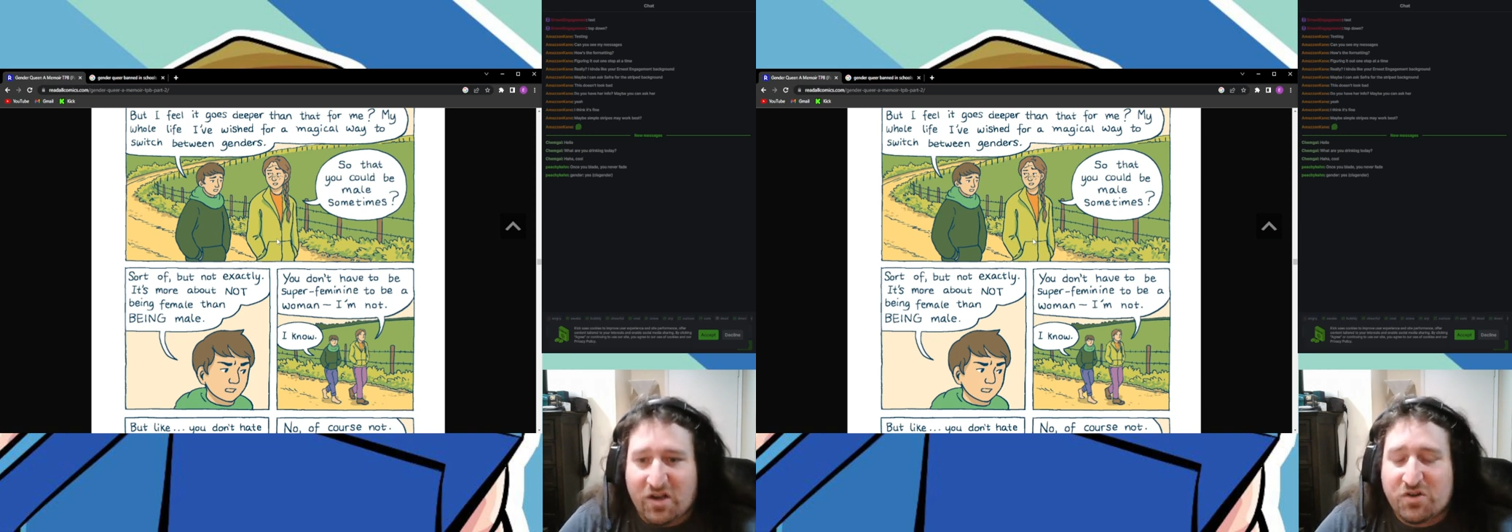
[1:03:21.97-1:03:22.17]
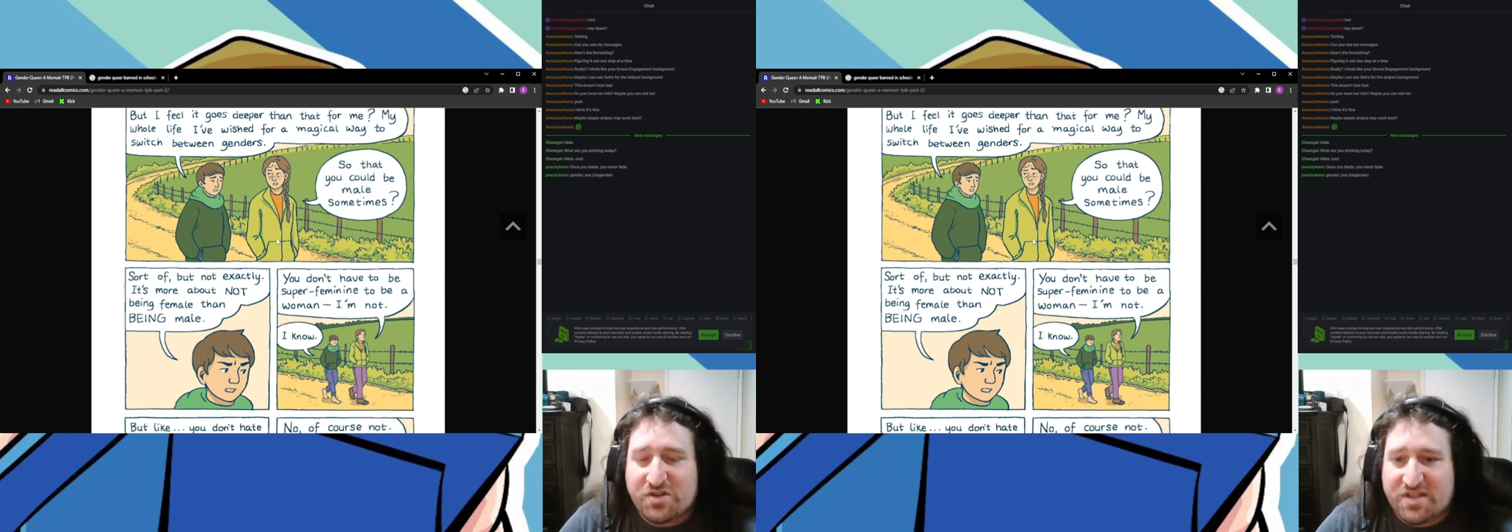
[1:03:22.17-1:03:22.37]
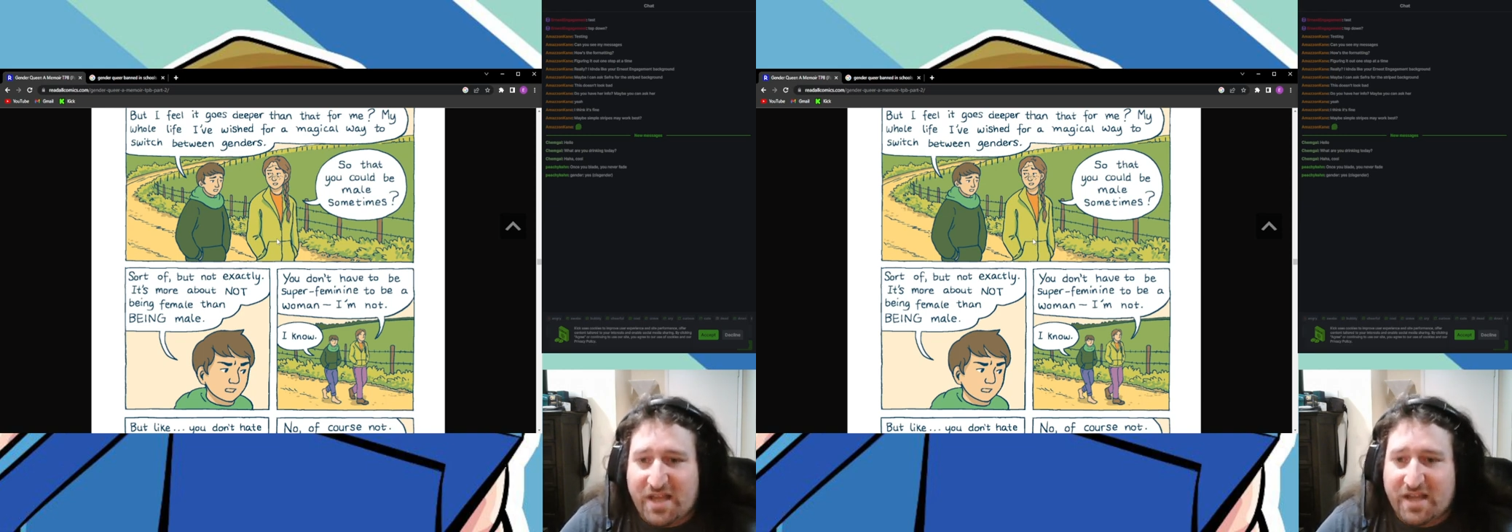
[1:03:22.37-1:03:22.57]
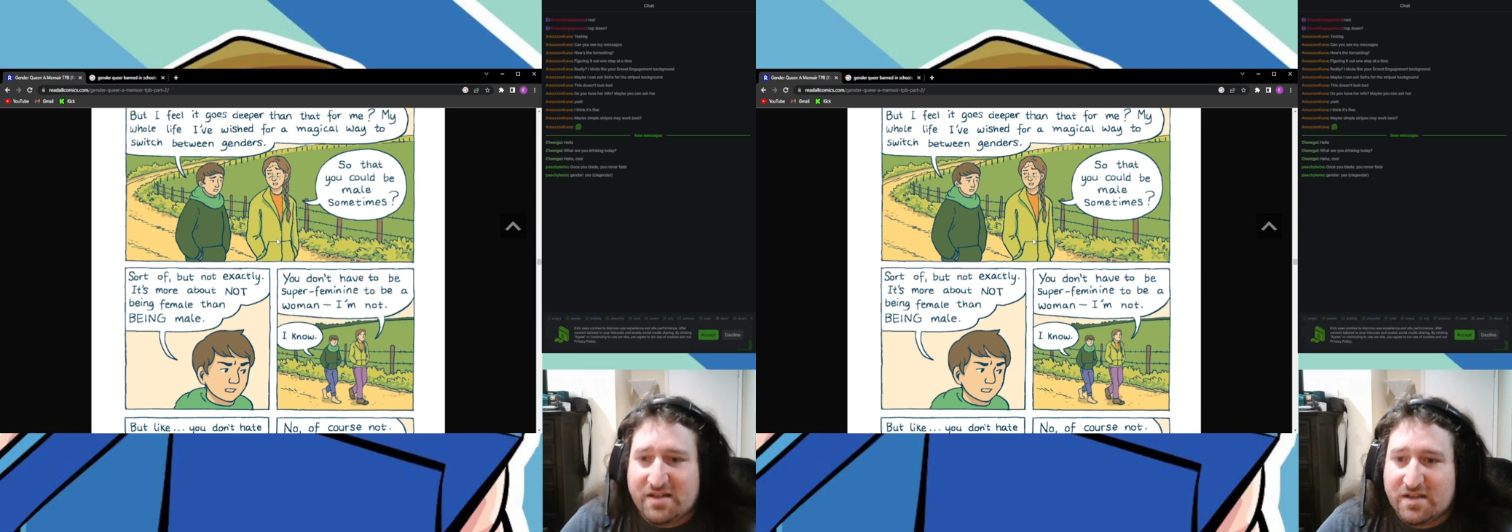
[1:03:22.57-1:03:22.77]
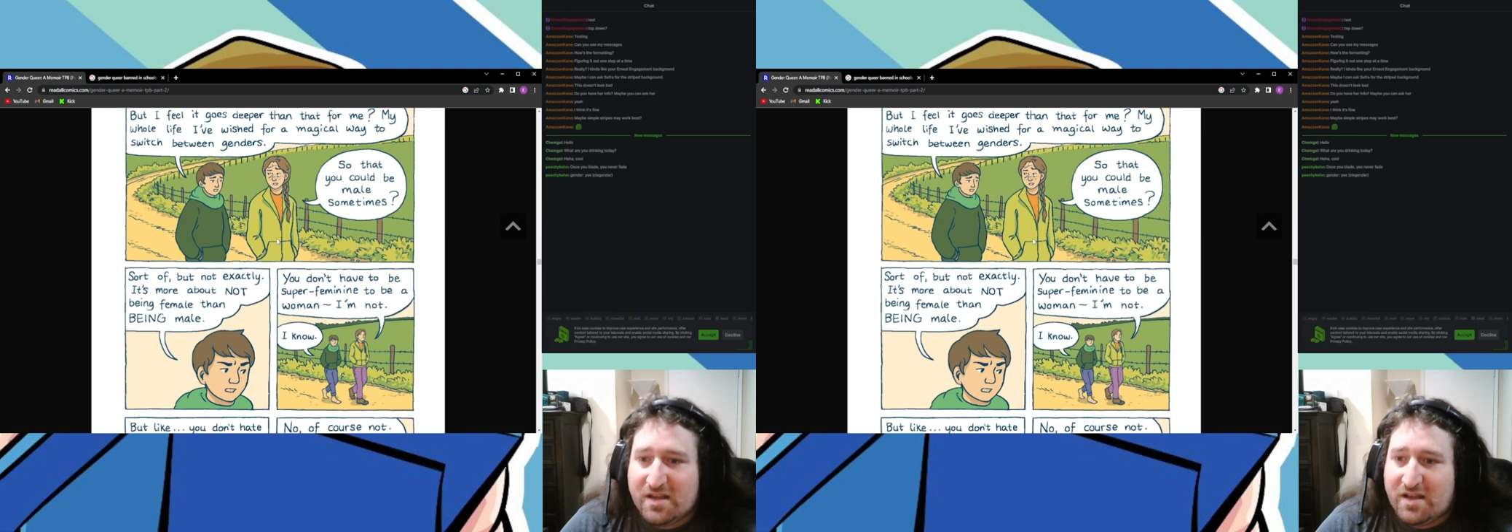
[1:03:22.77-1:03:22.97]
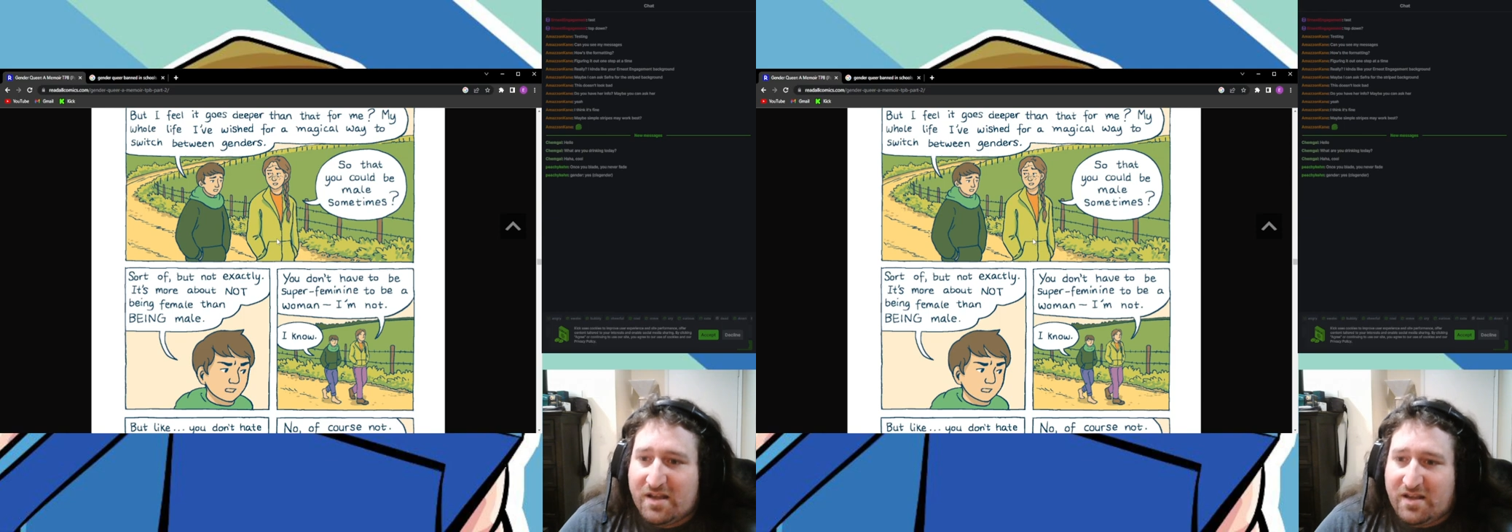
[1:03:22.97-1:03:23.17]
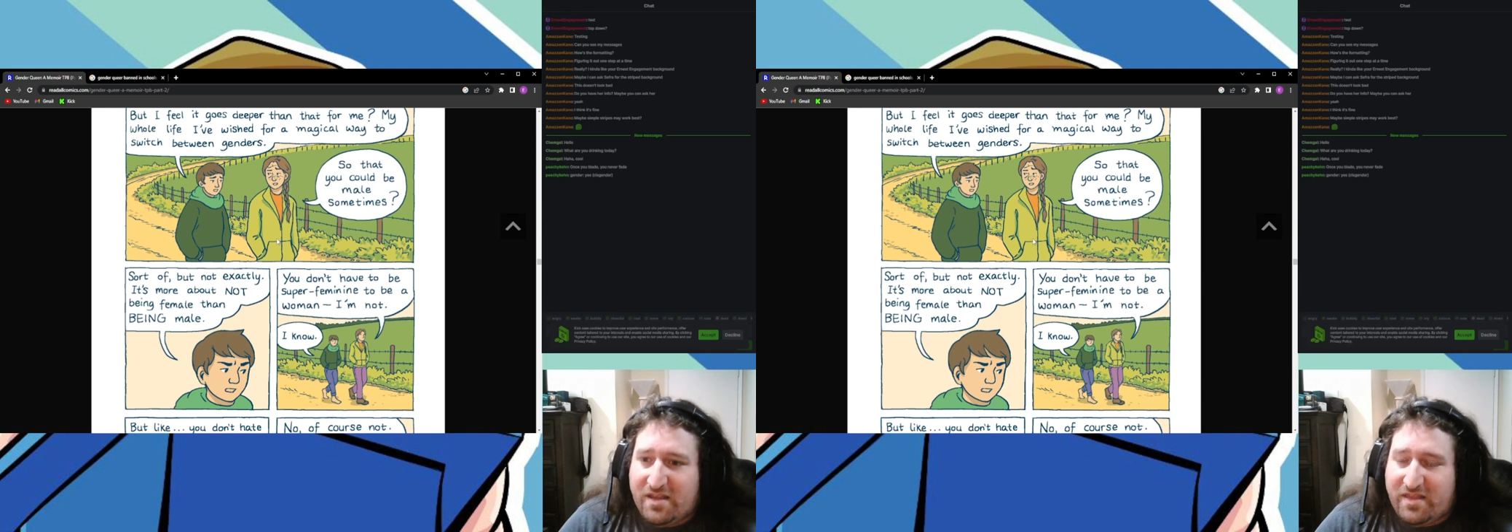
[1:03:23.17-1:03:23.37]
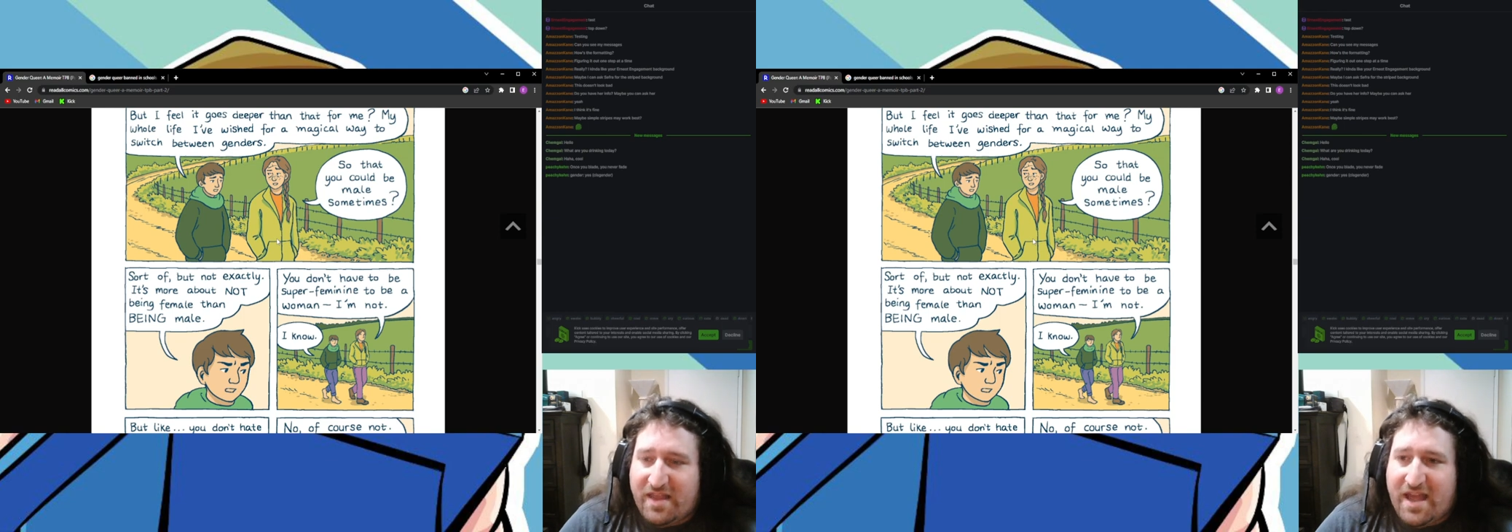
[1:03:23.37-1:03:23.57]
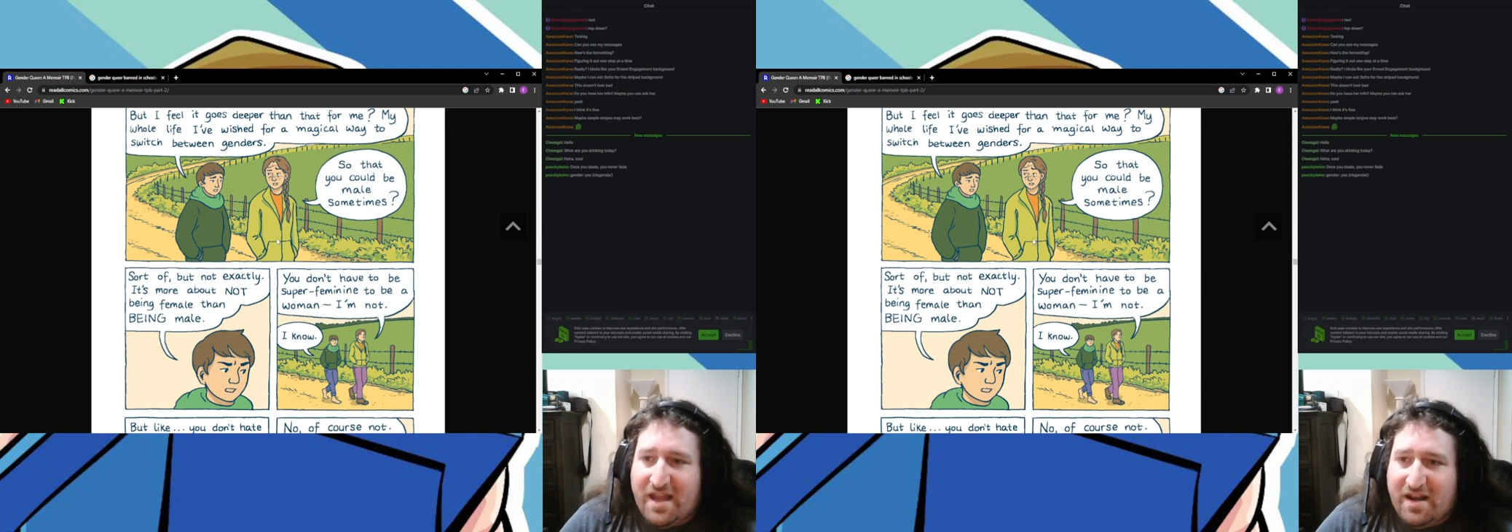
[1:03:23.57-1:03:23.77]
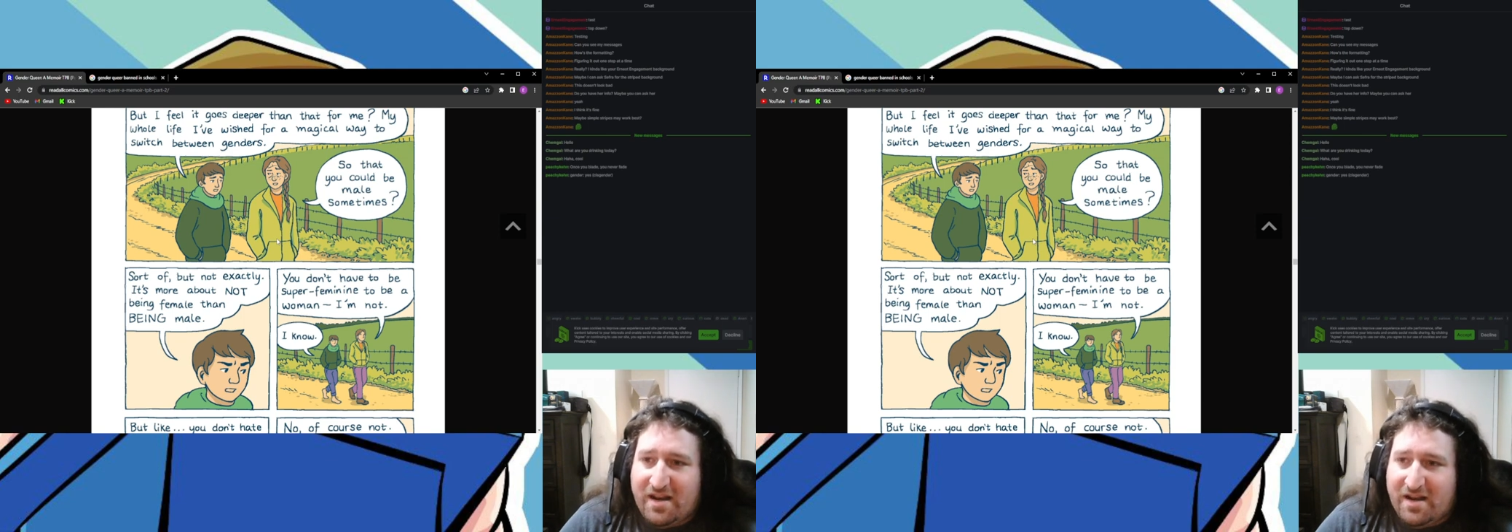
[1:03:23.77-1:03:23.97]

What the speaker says: Understand that